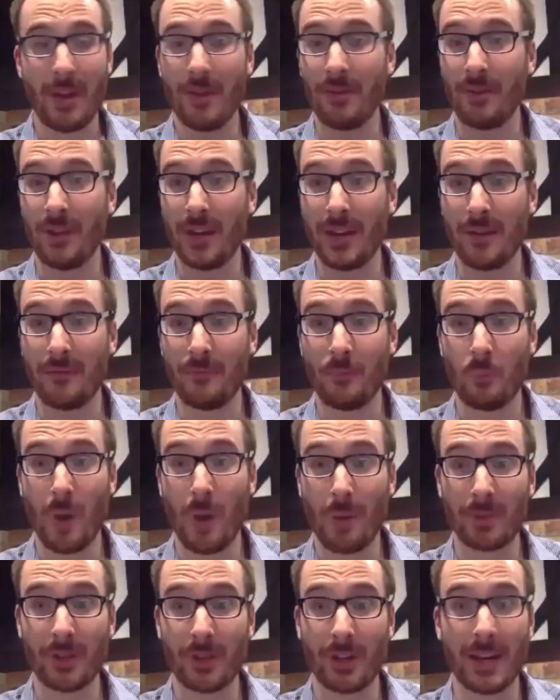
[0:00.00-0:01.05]
The
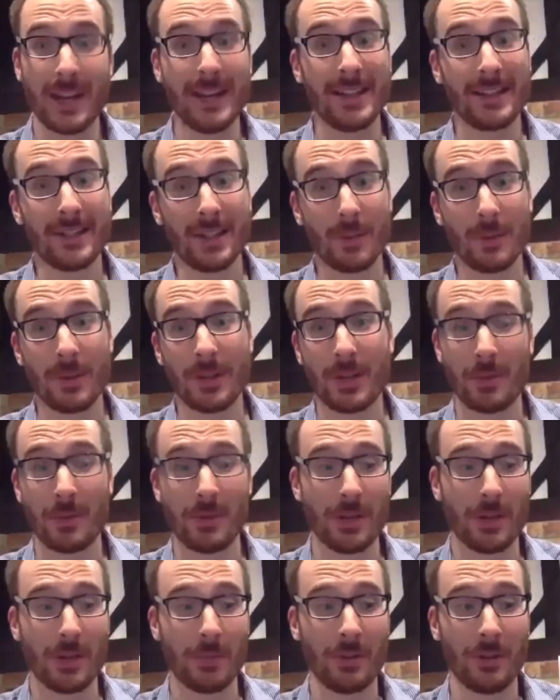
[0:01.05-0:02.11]
website is
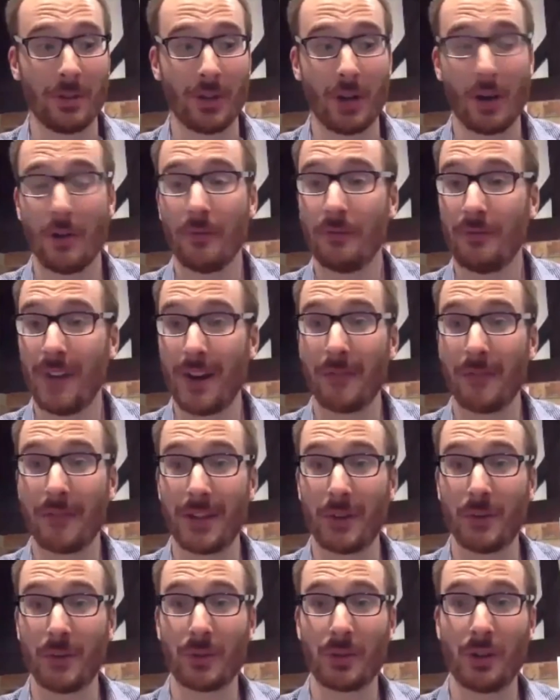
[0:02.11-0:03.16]

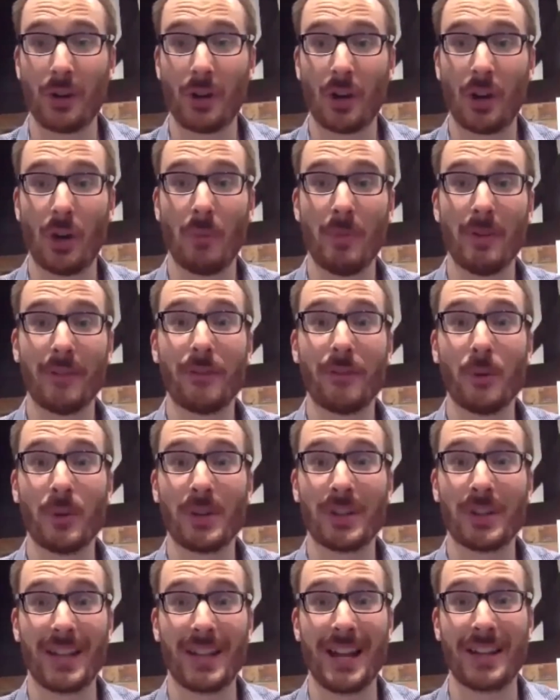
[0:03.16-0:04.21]

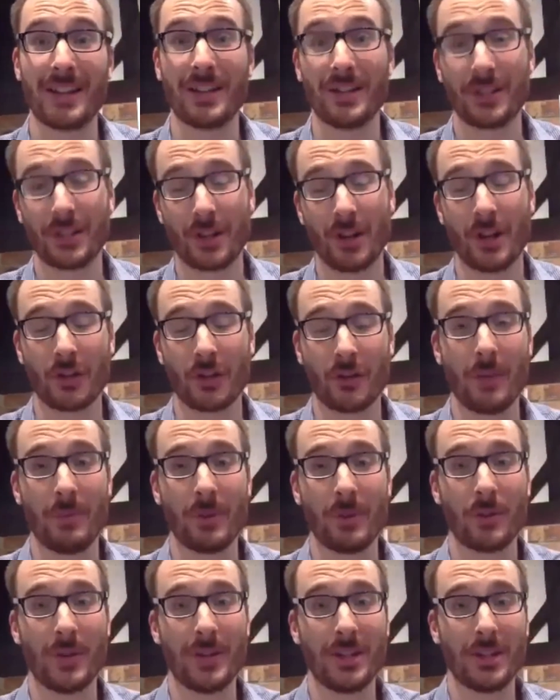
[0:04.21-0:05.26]
www.vanvehicles.com/Skyscraper
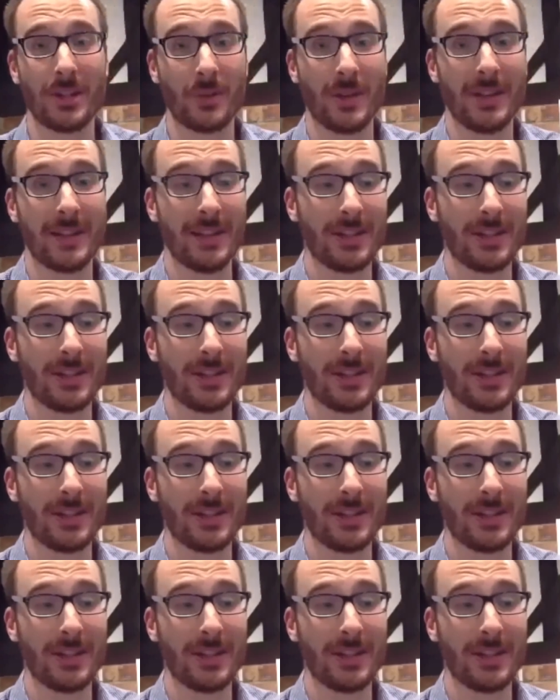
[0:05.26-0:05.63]
2020.